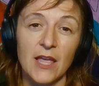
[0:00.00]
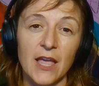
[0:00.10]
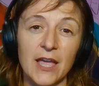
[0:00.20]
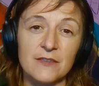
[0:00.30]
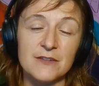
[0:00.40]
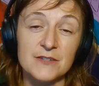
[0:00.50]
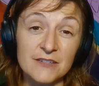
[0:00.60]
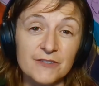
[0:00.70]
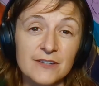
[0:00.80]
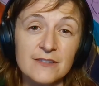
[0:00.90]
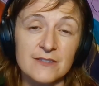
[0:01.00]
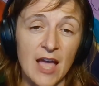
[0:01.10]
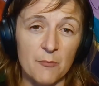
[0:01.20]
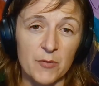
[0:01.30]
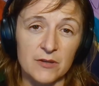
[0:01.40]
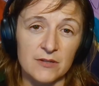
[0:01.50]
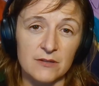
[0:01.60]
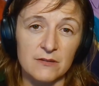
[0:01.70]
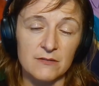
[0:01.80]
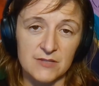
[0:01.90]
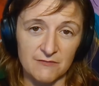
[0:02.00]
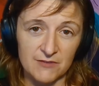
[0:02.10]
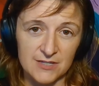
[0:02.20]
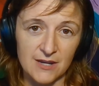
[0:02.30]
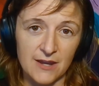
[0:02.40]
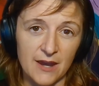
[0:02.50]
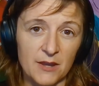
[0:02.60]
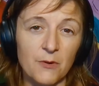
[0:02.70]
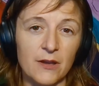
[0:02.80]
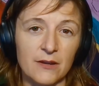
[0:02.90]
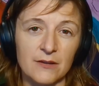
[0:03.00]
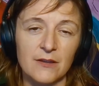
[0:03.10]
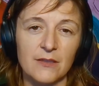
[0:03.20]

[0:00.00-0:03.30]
And the difference happened in 1781.